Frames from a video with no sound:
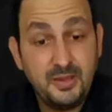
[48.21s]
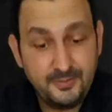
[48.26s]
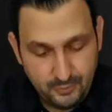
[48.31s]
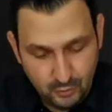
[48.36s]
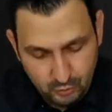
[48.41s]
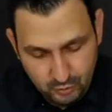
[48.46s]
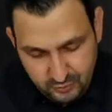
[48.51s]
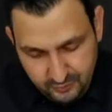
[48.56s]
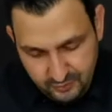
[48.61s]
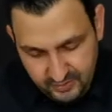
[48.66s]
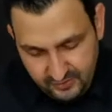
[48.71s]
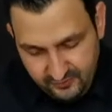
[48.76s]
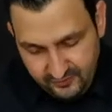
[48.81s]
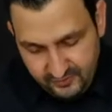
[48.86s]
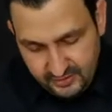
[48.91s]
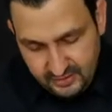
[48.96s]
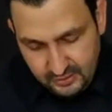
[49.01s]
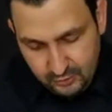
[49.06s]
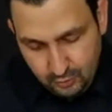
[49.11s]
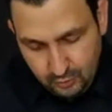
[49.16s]
people would
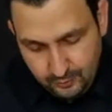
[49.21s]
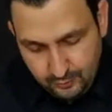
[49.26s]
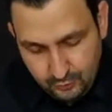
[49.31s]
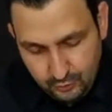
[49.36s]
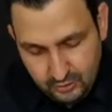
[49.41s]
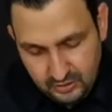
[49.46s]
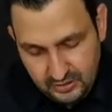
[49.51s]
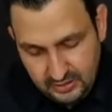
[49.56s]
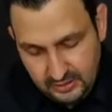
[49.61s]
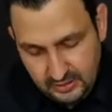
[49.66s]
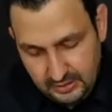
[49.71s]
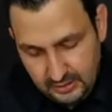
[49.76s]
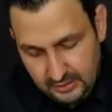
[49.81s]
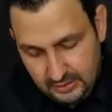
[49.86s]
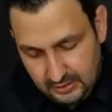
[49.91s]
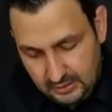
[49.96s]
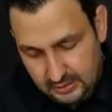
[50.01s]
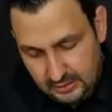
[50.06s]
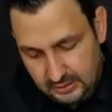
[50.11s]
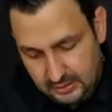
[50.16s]
prefer to put
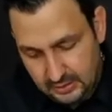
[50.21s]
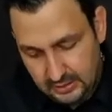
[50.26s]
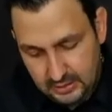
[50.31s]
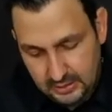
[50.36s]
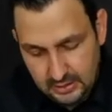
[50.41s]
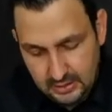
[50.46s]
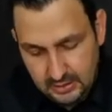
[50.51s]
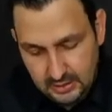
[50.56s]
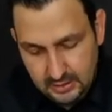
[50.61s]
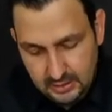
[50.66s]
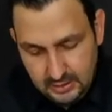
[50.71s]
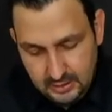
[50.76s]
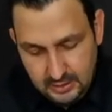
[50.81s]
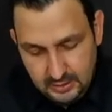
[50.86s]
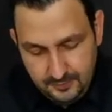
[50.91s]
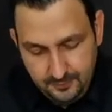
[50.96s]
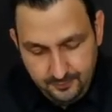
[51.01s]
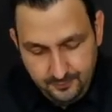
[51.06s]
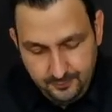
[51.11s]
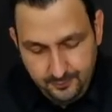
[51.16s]
the
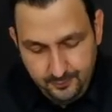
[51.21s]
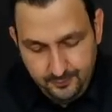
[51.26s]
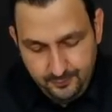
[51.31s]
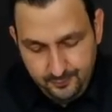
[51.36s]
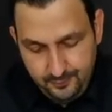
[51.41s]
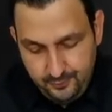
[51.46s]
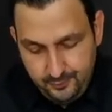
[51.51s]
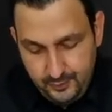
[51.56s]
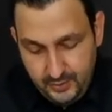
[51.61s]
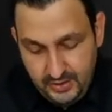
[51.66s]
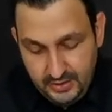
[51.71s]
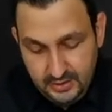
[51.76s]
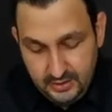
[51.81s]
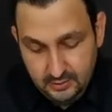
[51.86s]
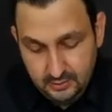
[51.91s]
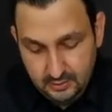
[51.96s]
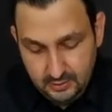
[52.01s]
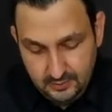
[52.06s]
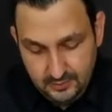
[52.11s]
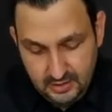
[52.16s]

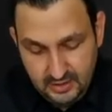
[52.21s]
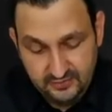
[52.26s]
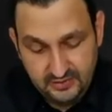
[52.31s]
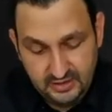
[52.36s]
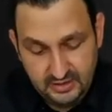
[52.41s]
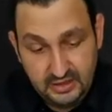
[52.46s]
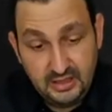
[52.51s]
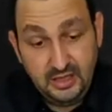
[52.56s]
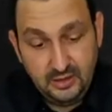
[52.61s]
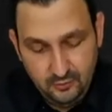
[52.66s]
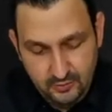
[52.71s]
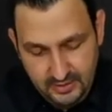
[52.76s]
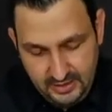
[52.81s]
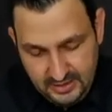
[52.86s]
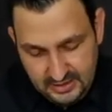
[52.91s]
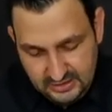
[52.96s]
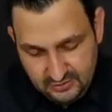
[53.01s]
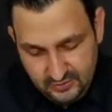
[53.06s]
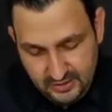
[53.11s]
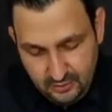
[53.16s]
peel of the kiwi
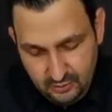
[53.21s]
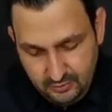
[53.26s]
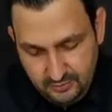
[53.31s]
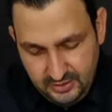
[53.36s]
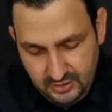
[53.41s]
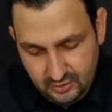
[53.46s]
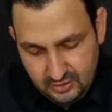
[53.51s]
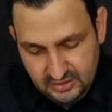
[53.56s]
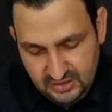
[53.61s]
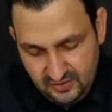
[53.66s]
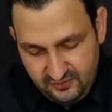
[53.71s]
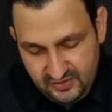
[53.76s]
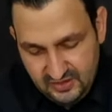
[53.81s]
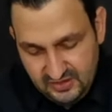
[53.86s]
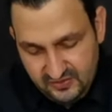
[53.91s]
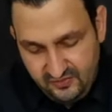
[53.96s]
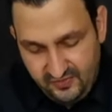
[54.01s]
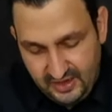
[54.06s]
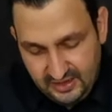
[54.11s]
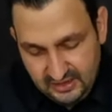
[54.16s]
as well because of
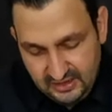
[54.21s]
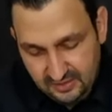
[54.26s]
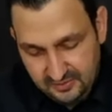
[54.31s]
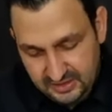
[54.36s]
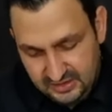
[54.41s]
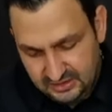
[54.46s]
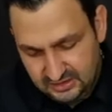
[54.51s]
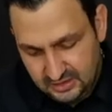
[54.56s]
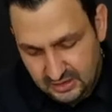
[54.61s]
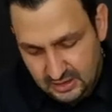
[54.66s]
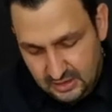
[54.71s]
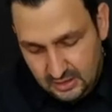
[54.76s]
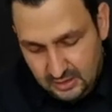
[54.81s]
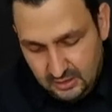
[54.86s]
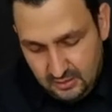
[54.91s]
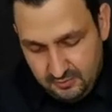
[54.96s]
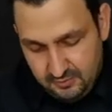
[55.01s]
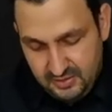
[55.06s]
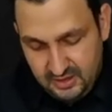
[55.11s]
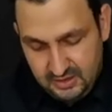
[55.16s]
its vitamins,
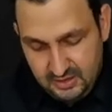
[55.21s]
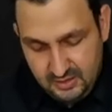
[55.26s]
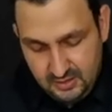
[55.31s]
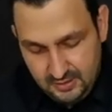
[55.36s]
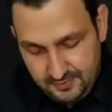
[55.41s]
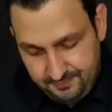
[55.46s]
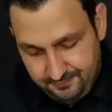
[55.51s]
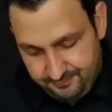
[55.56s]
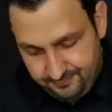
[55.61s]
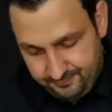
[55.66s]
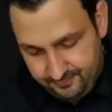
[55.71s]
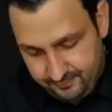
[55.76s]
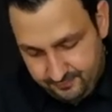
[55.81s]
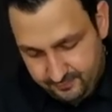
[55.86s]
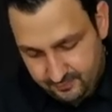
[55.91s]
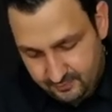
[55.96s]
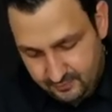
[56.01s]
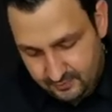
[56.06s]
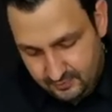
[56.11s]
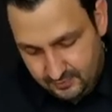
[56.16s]
but
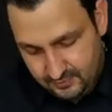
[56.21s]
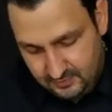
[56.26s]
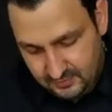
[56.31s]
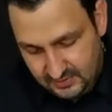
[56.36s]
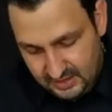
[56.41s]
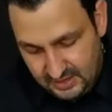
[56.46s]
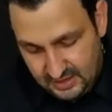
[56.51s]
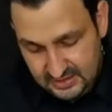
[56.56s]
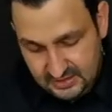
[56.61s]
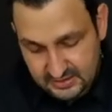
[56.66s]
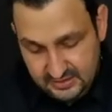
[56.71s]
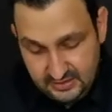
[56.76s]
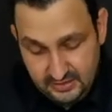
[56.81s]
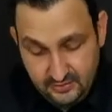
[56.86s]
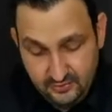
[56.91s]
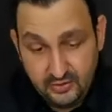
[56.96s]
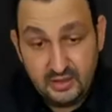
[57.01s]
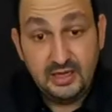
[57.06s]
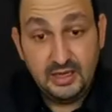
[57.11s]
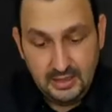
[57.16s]
it's
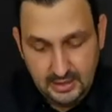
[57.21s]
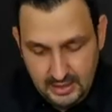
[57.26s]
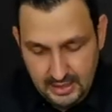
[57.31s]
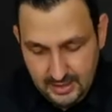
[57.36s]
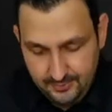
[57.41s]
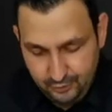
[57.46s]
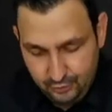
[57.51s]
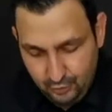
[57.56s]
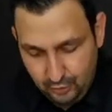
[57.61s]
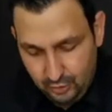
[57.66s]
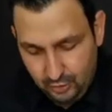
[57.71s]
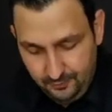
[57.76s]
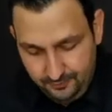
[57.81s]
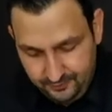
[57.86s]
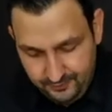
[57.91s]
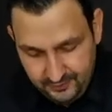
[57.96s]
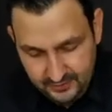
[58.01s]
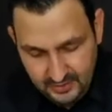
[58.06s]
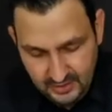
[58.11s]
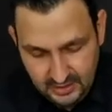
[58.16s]
really up to you.
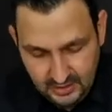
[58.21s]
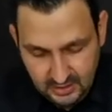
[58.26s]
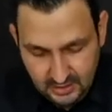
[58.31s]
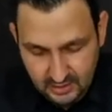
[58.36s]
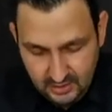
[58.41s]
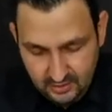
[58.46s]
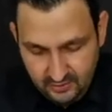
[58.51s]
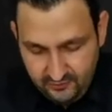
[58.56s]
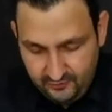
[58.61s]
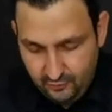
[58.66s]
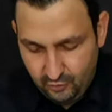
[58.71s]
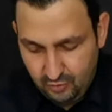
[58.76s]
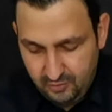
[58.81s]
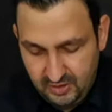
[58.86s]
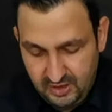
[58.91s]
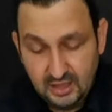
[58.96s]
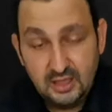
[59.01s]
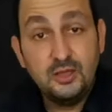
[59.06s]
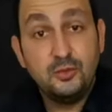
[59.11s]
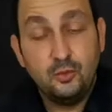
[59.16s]
For
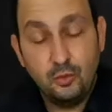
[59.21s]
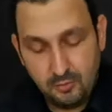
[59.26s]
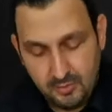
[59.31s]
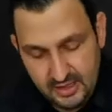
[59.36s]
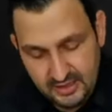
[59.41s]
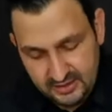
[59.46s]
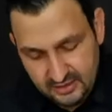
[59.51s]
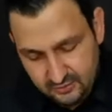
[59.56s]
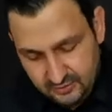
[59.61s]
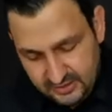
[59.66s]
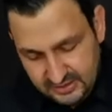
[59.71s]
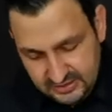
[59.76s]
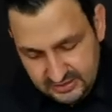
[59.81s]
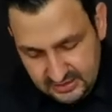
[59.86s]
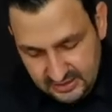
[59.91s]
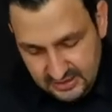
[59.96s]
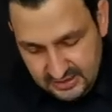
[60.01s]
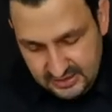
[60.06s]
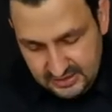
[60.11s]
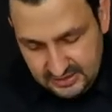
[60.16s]
me, to muddle,
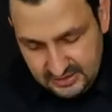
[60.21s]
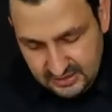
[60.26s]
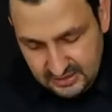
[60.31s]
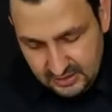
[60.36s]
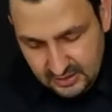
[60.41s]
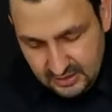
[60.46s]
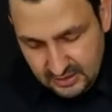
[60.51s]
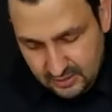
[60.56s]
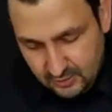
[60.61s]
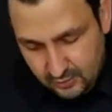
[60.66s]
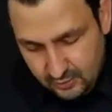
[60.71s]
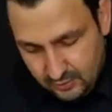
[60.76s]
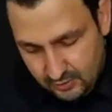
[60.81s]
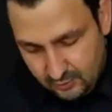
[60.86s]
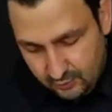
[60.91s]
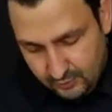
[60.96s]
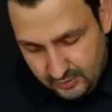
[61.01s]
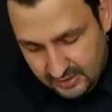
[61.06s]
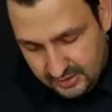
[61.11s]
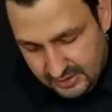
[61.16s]
it's easier
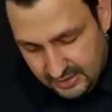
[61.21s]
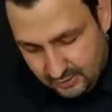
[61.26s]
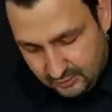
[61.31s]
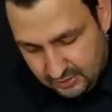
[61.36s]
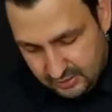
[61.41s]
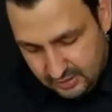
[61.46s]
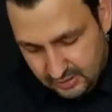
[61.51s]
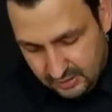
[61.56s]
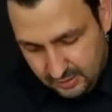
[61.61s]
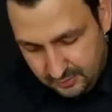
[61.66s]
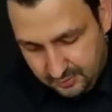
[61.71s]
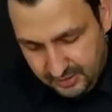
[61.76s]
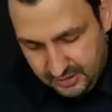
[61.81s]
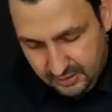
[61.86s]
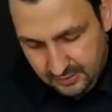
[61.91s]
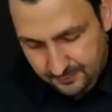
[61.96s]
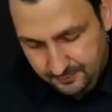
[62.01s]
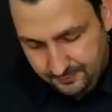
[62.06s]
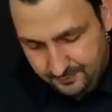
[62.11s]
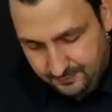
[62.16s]
without the peel.